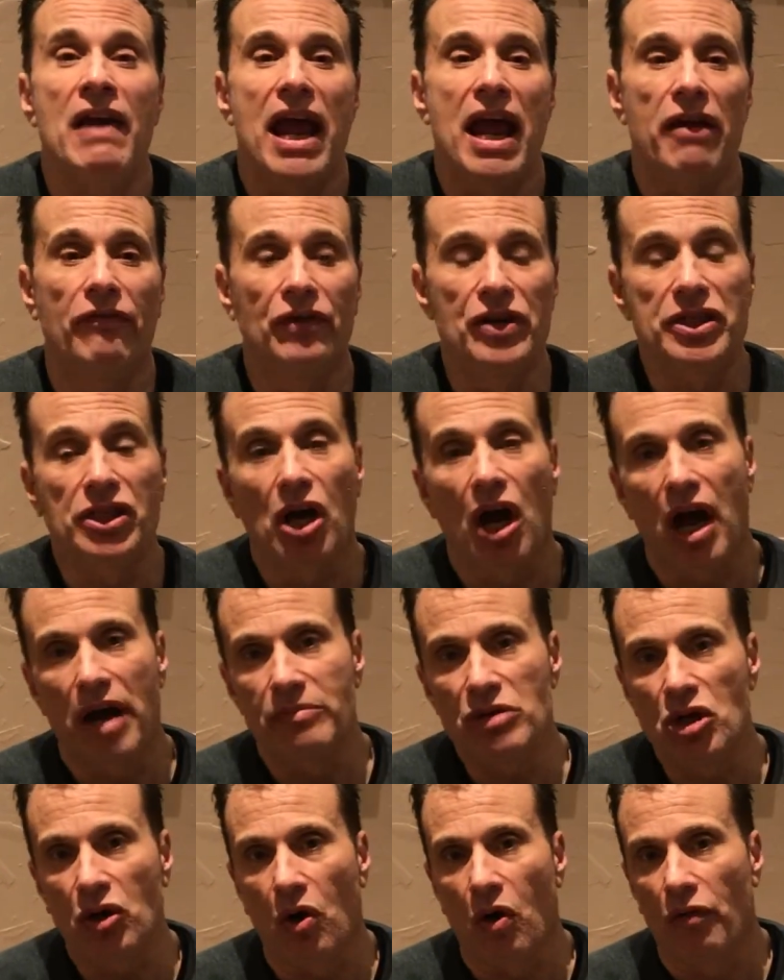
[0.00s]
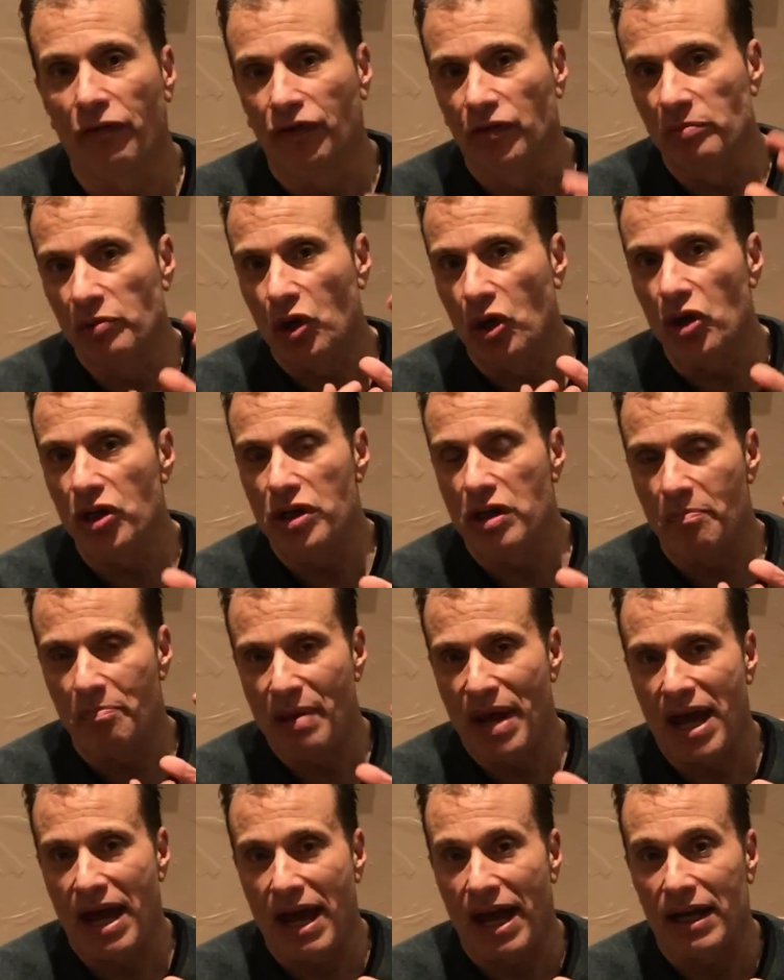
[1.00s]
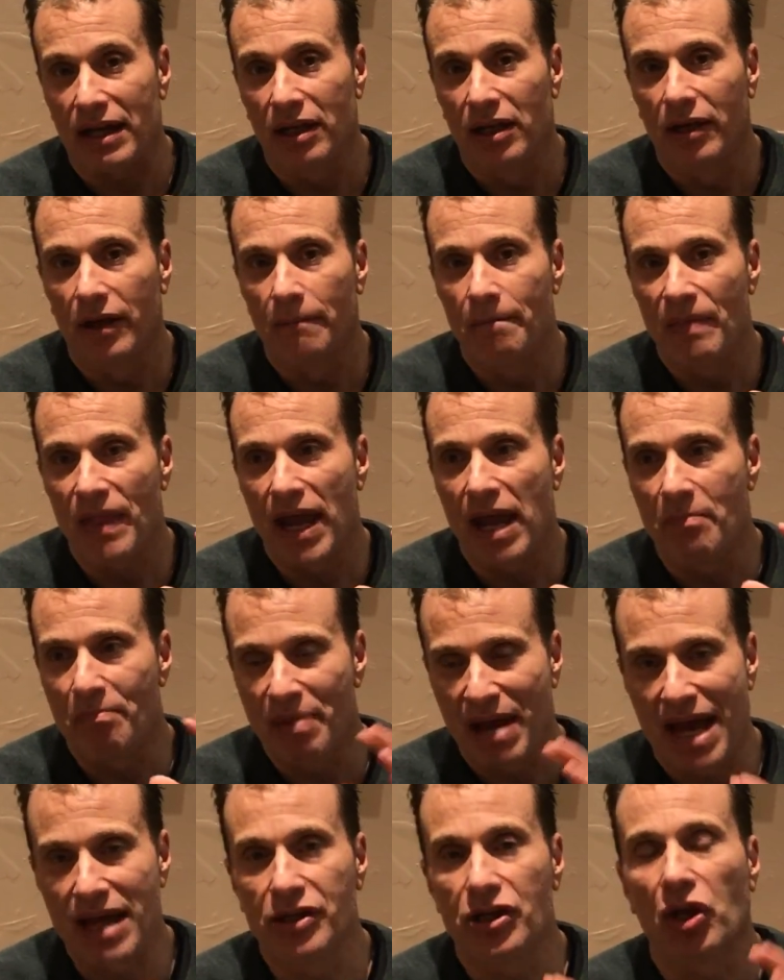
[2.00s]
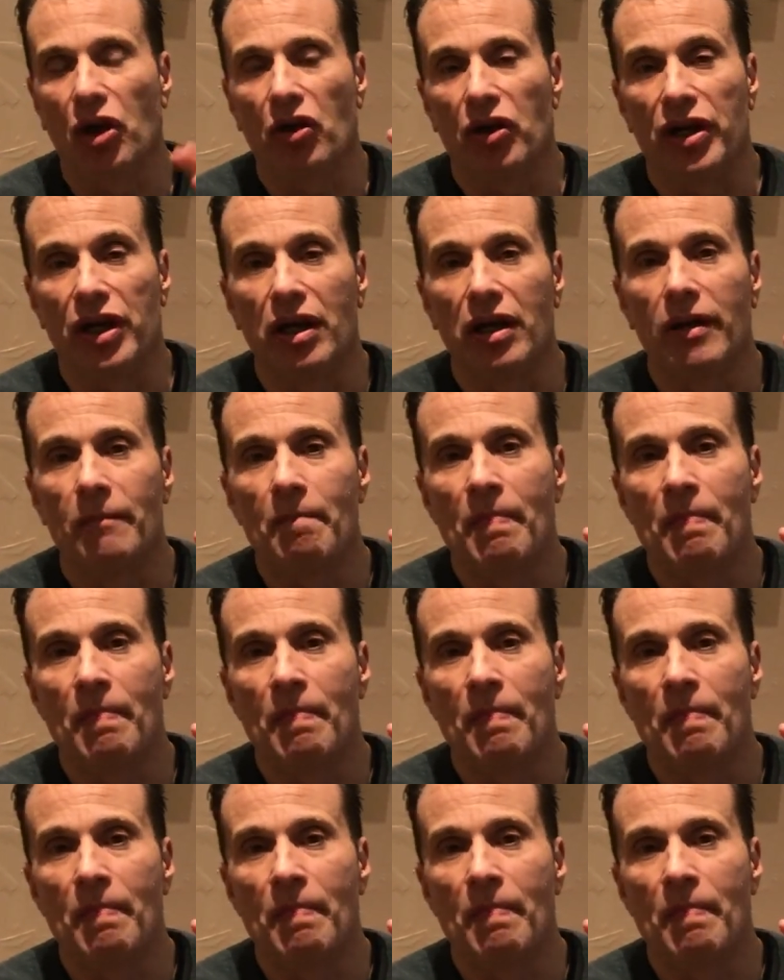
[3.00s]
Every time you go from good to bad, and bad to good,